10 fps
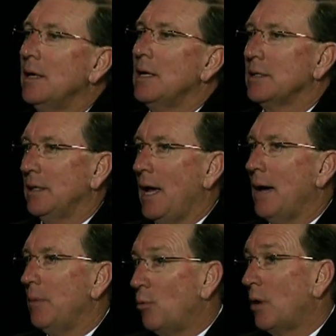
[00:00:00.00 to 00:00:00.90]
to
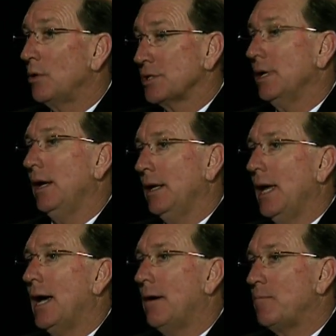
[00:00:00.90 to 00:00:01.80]
that. But what we're seeing
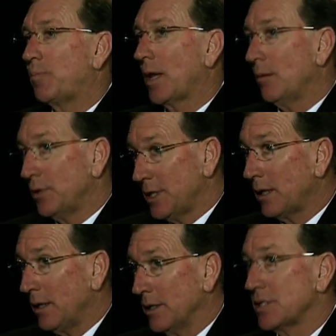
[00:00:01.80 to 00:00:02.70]
now, uh,
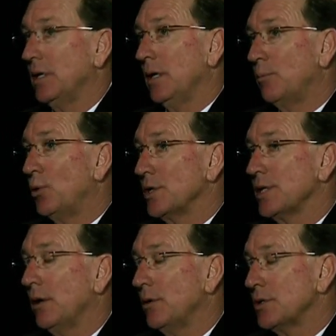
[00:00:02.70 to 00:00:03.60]
particularly in the city of Port
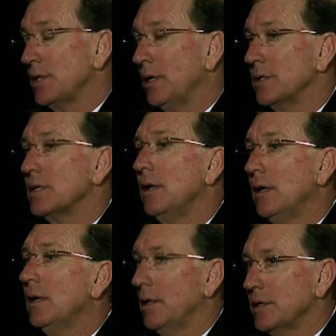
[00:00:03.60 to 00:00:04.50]
St. Lucie, is,
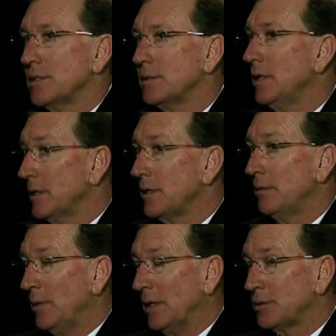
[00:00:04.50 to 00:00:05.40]
is, is
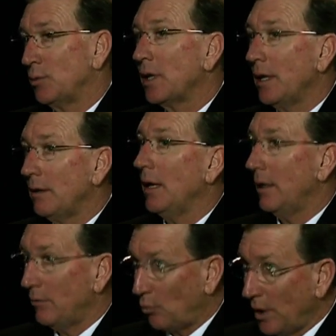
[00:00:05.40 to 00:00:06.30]
it's really
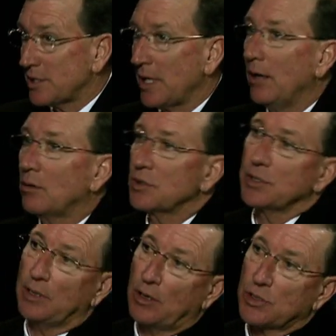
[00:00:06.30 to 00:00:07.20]
in
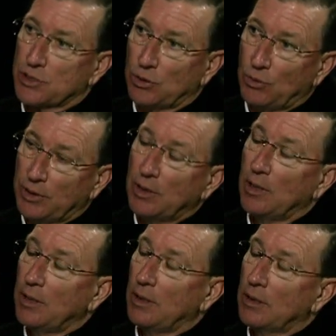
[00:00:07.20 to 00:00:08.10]
resales and also with
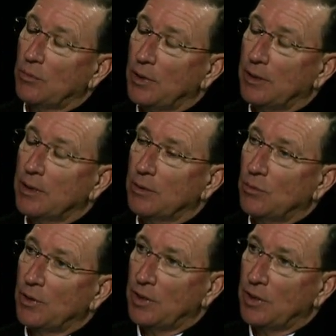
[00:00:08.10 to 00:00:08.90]
with a, with